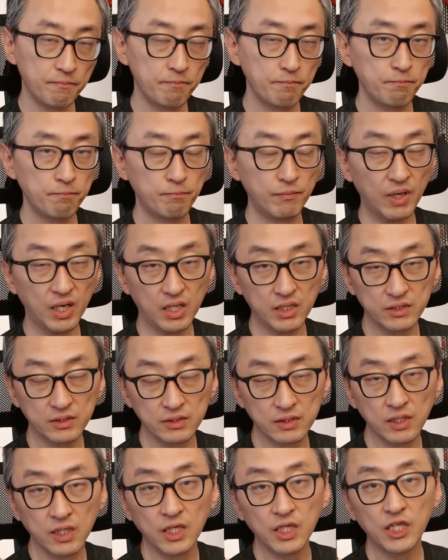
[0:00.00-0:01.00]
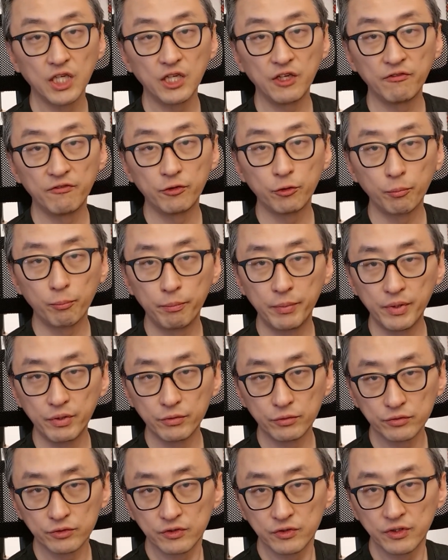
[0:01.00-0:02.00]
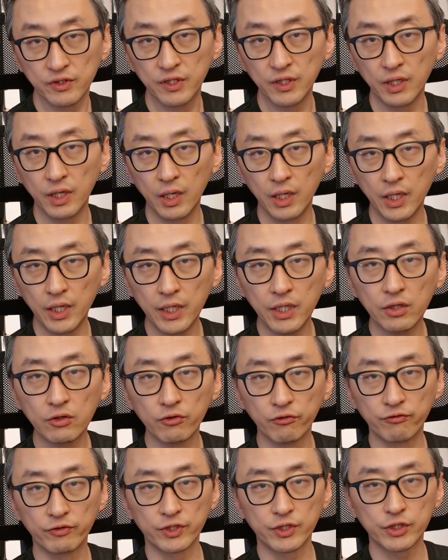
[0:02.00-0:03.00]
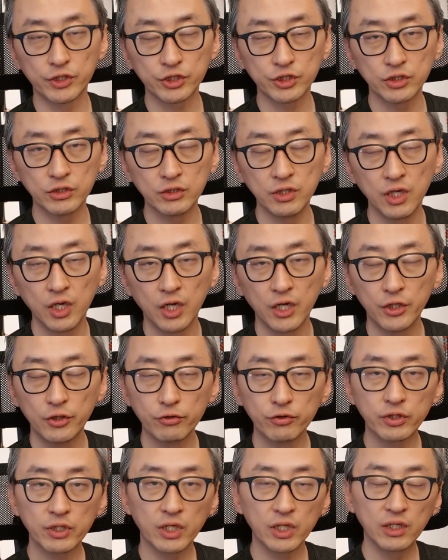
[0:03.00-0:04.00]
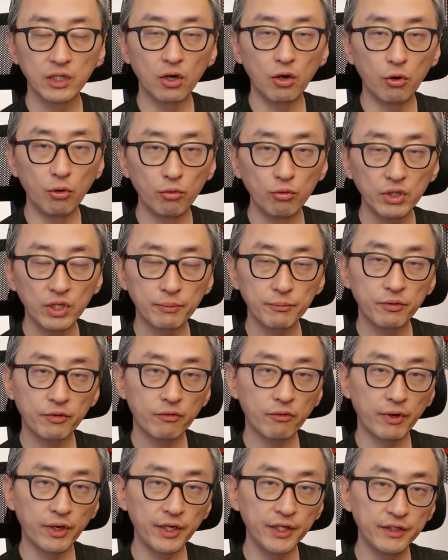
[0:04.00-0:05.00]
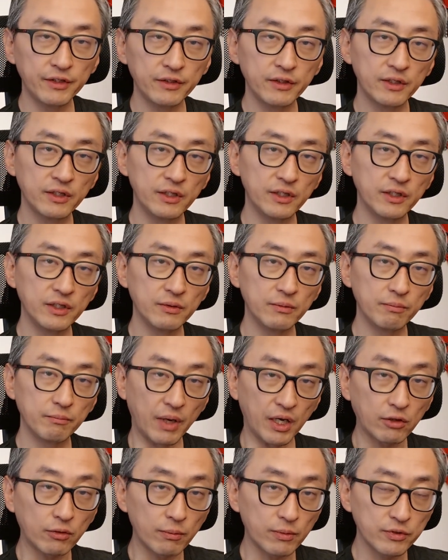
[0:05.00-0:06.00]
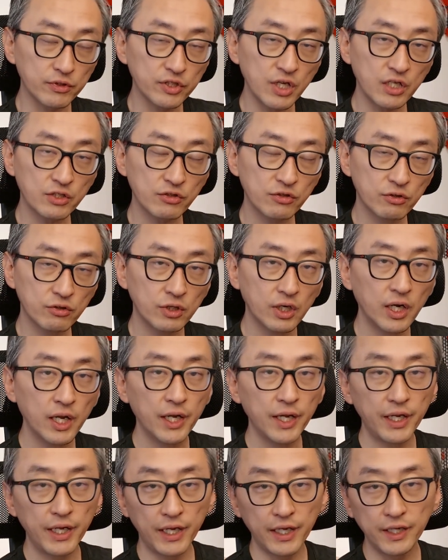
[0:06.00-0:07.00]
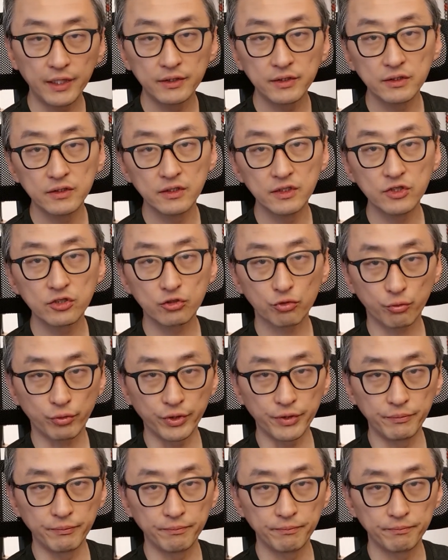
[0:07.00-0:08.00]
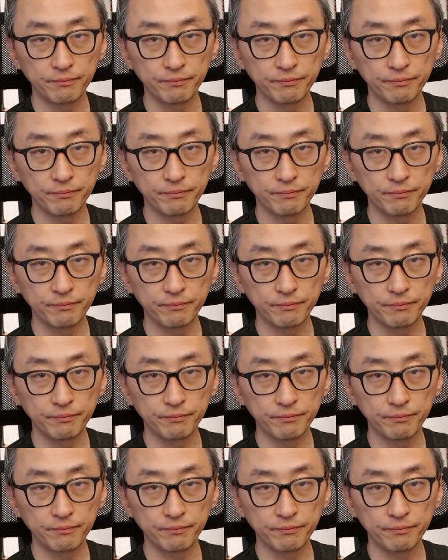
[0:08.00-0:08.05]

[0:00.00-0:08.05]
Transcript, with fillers: But if you build the legal version, you can only upgrade the microprocessor and the screen.